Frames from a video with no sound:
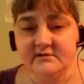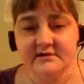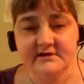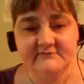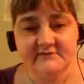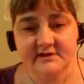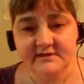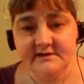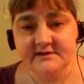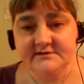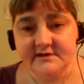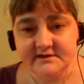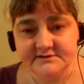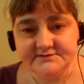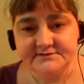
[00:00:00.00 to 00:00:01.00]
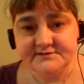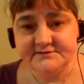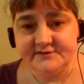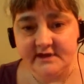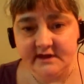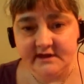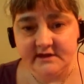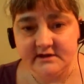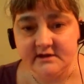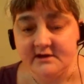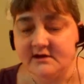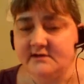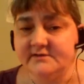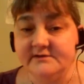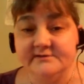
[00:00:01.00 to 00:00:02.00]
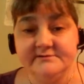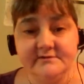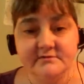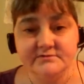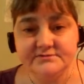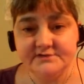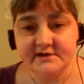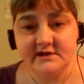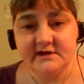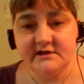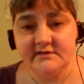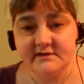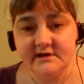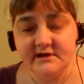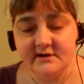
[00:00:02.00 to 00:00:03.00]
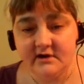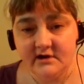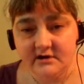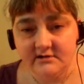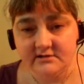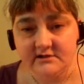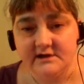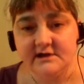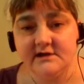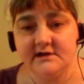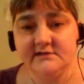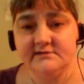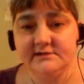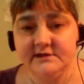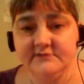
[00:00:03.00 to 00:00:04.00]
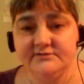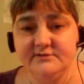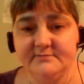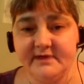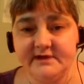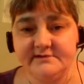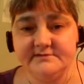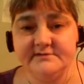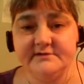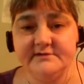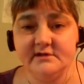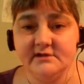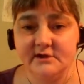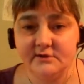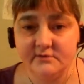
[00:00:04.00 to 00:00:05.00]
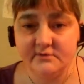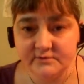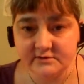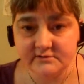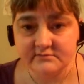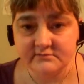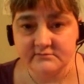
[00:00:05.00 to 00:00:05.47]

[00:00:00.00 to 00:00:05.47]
don't have anything nice to say, then don't say anything at all and leave the patient alone.